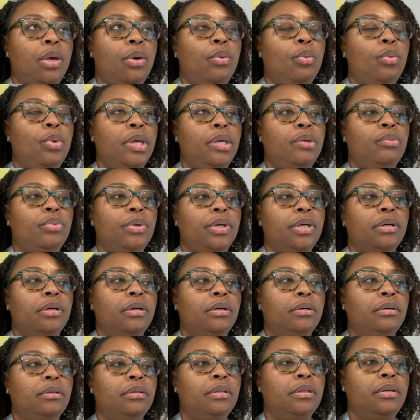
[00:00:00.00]
we
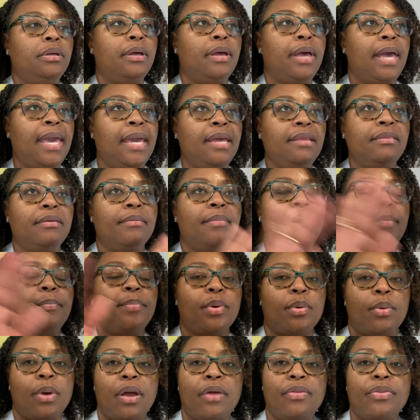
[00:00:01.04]
will hang them up
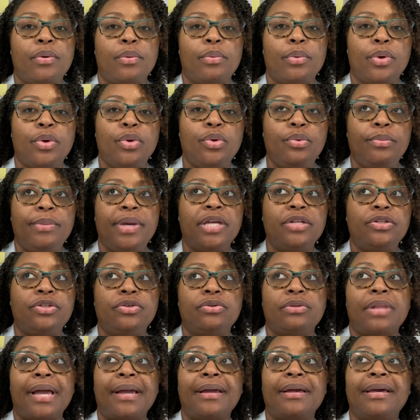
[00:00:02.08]
around the room and do
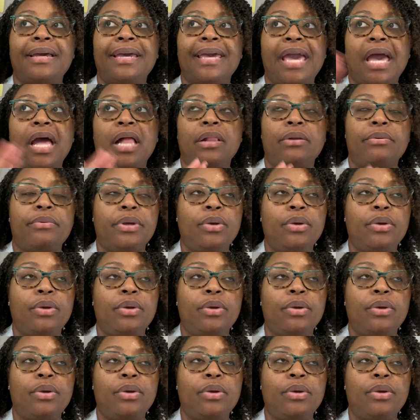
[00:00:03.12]
like a gallery